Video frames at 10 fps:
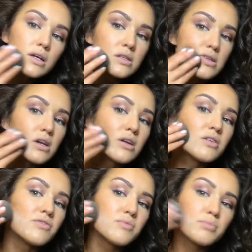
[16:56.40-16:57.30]
instead
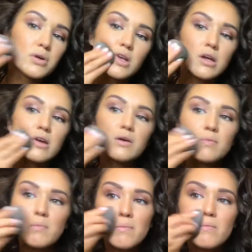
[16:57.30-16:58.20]
of putting
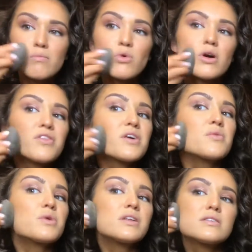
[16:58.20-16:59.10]
more
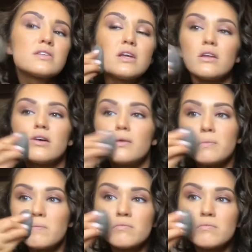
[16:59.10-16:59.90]
than what's needed,